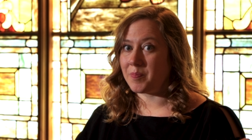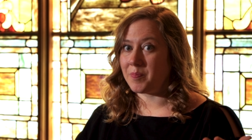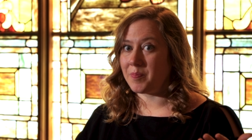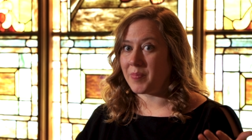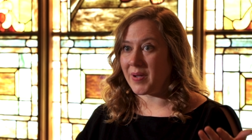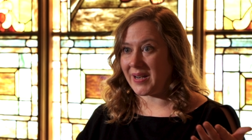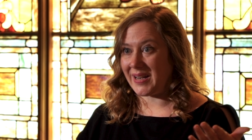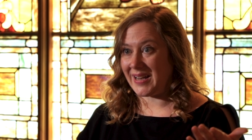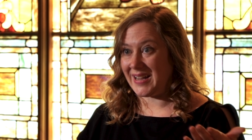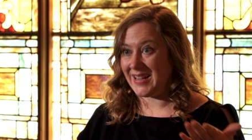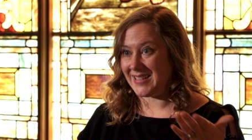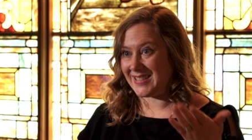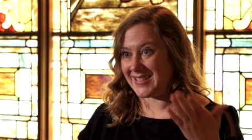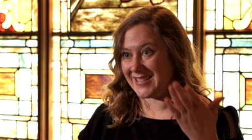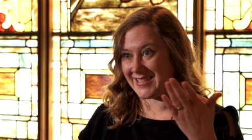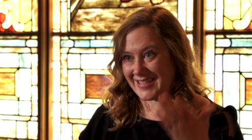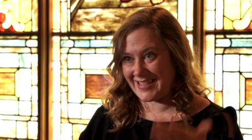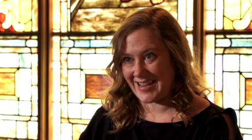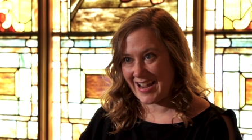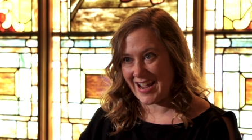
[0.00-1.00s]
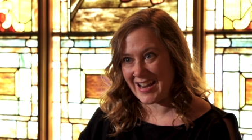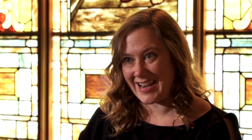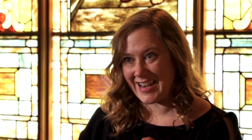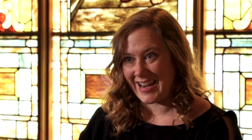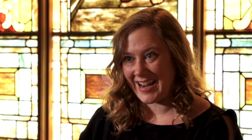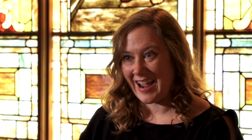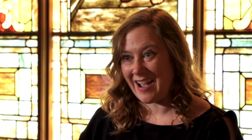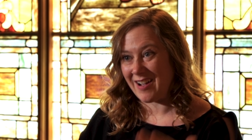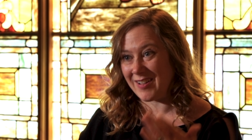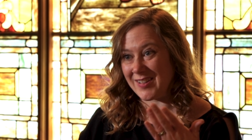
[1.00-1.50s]
But he's
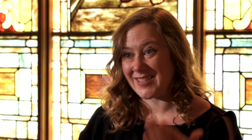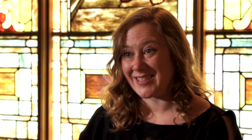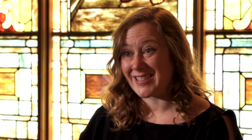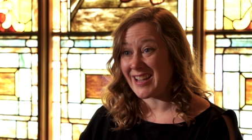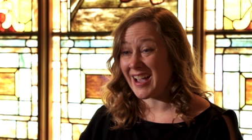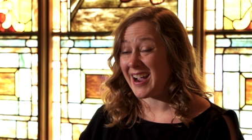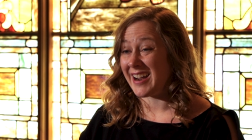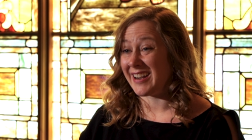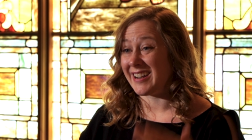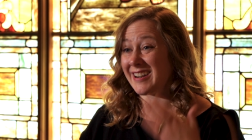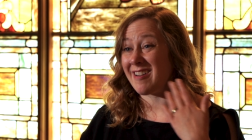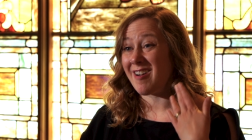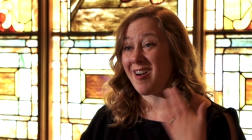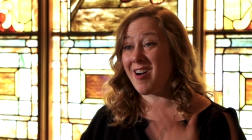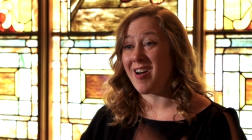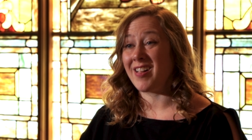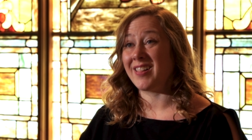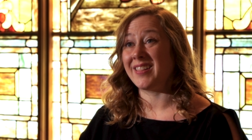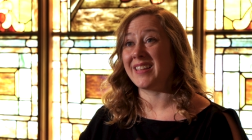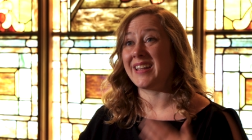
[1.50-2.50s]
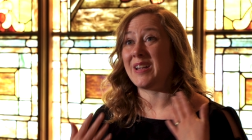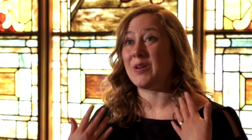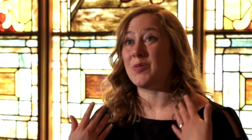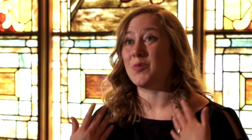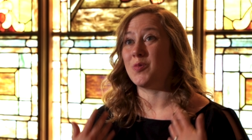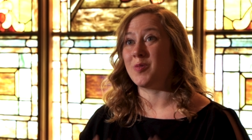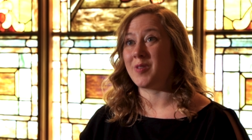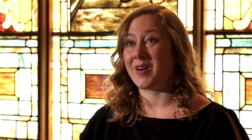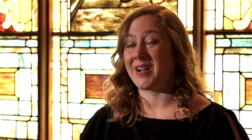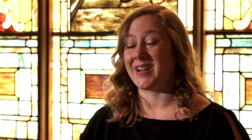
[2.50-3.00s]
standing outside, and all he
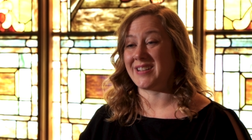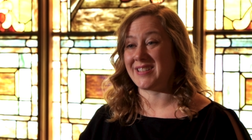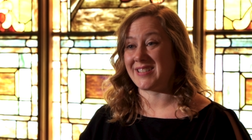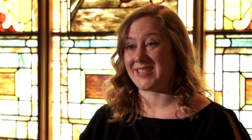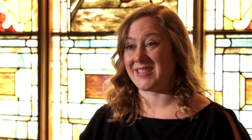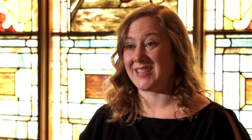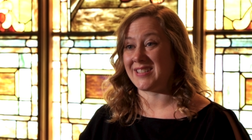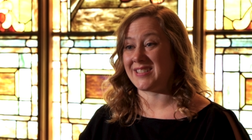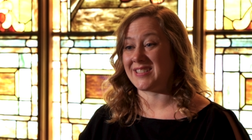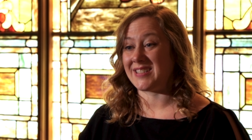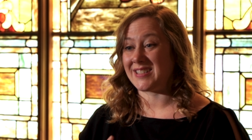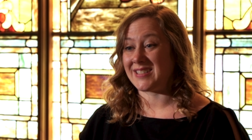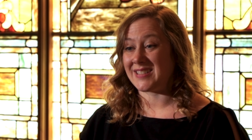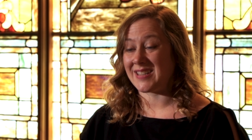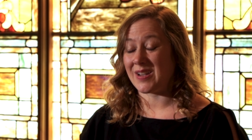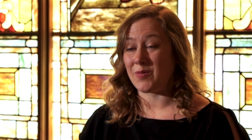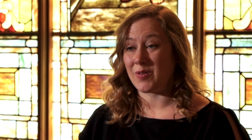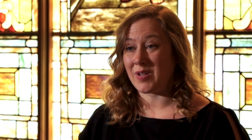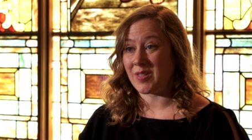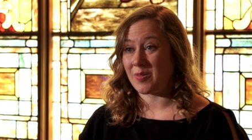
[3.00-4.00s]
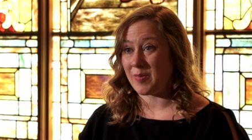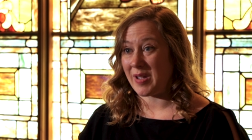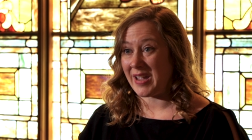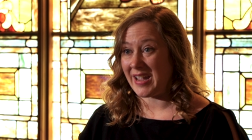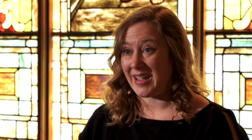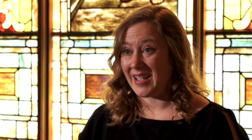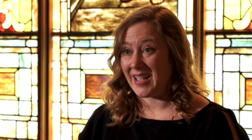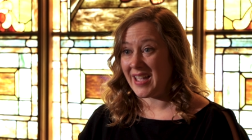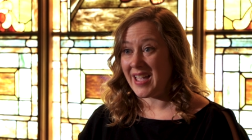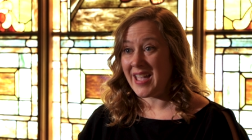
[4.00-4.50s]
wants is to sit with
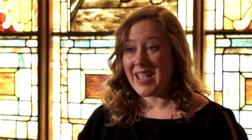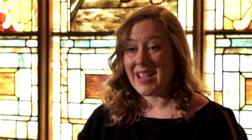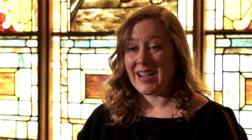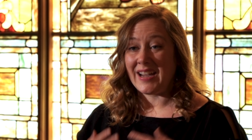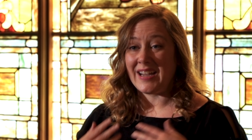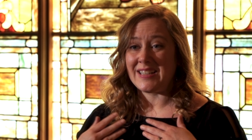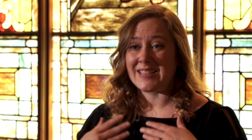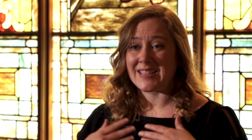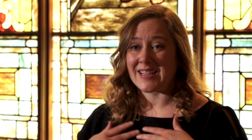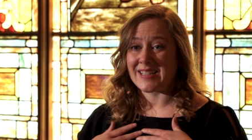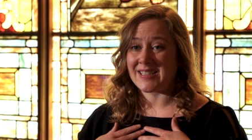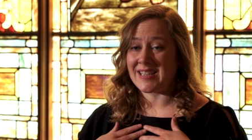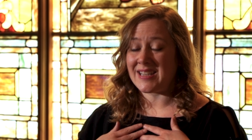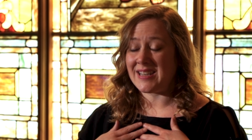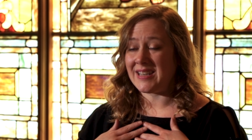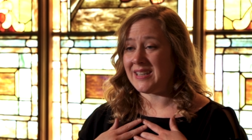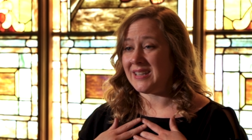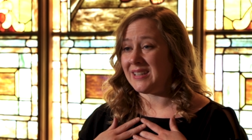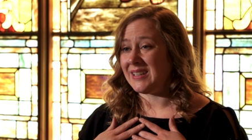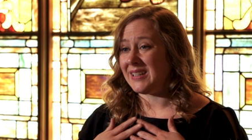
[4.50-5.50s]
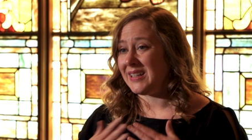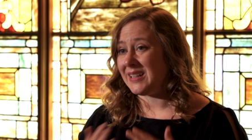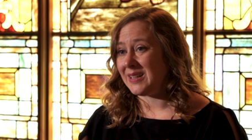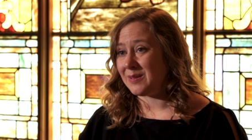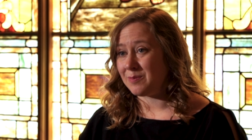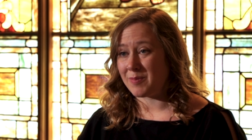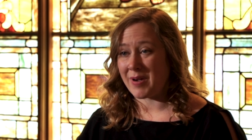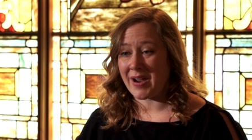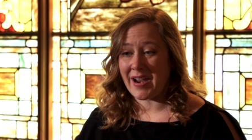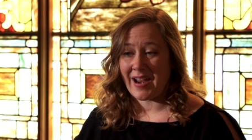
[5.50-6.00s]
me. He doesn't
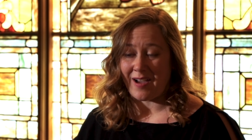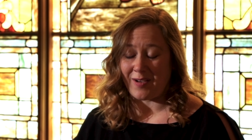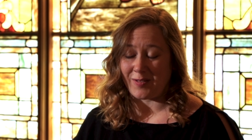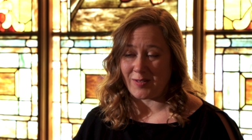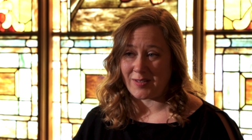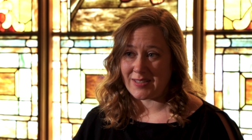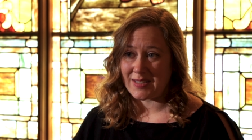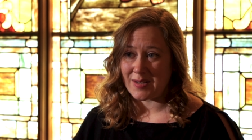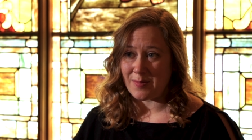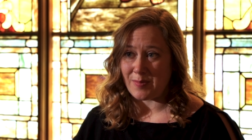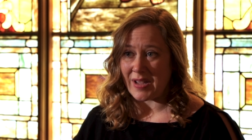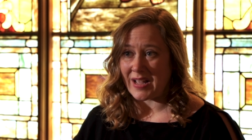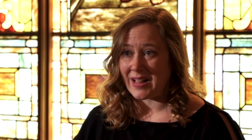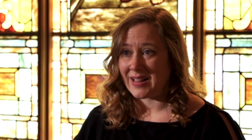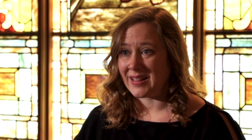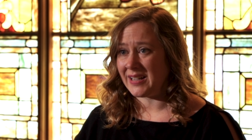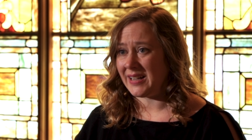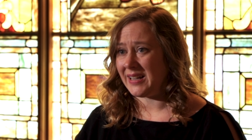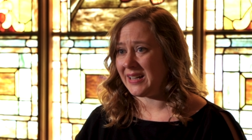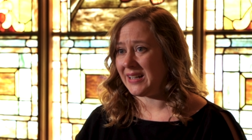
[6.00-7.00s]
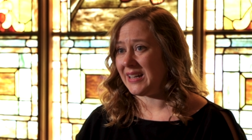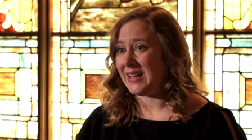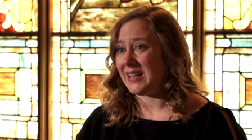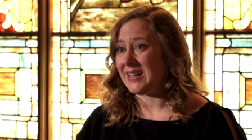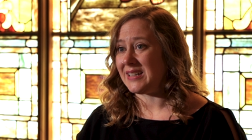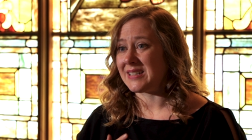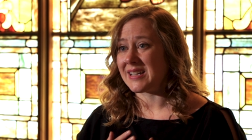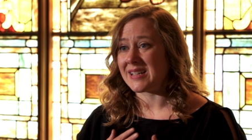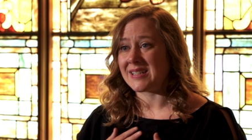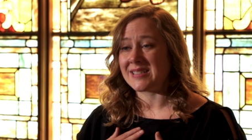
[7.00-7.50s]
need my house to be clean.
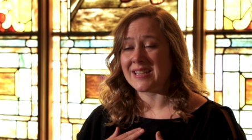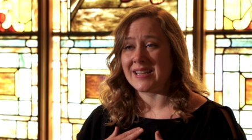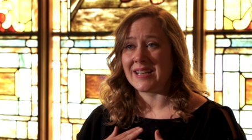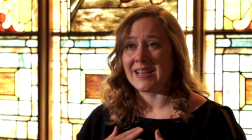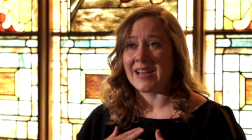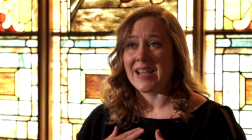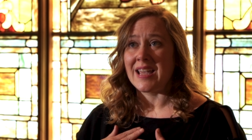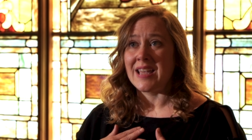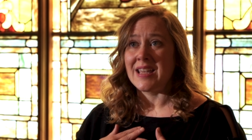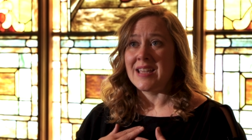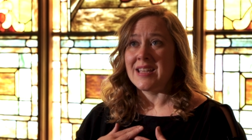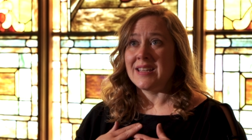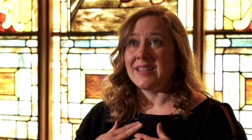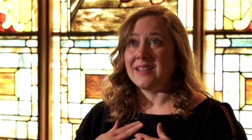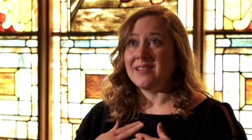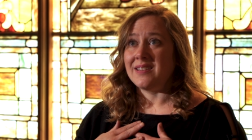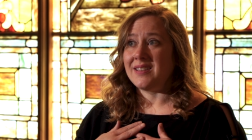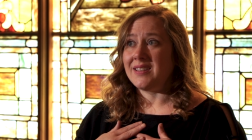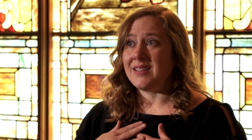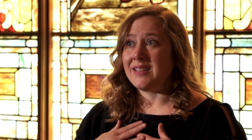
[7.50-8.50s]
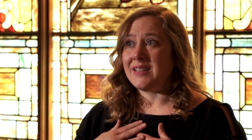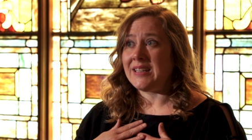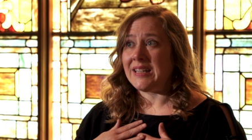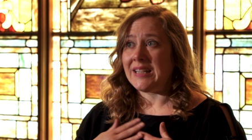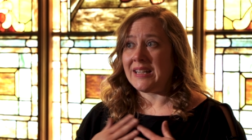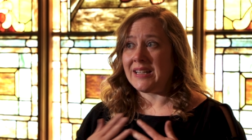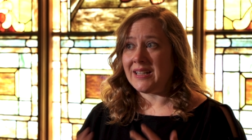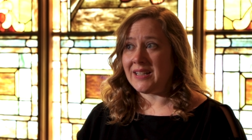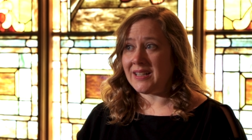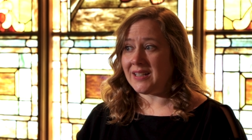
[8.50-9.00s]
He doesn't
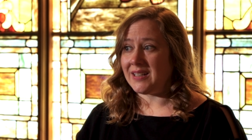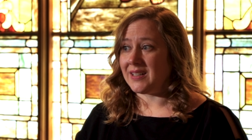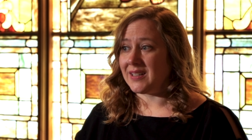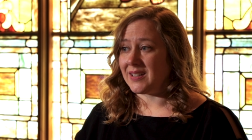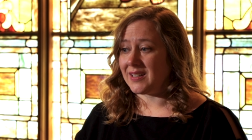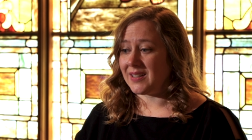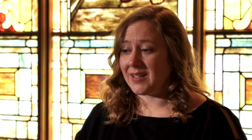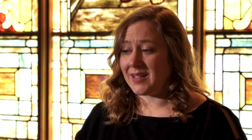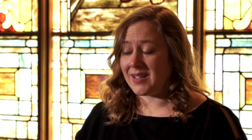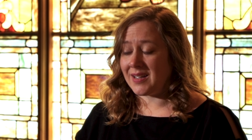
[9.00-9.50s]
need